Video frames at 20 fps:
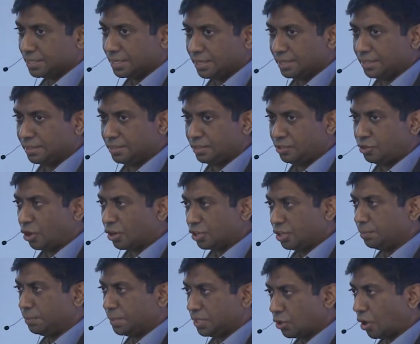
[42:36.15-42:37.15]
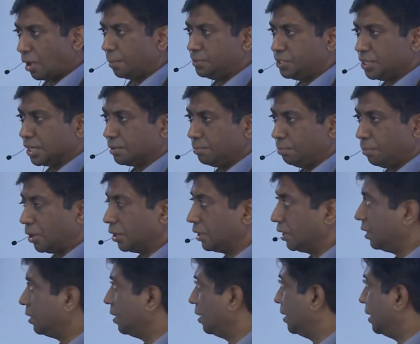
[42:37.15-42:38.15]
The document object
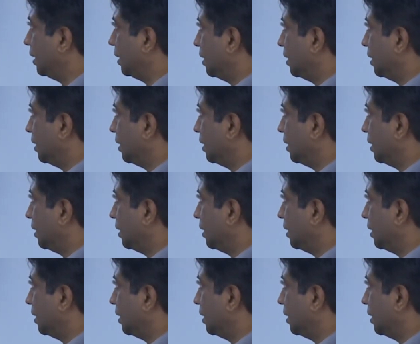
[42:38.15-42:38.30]
model,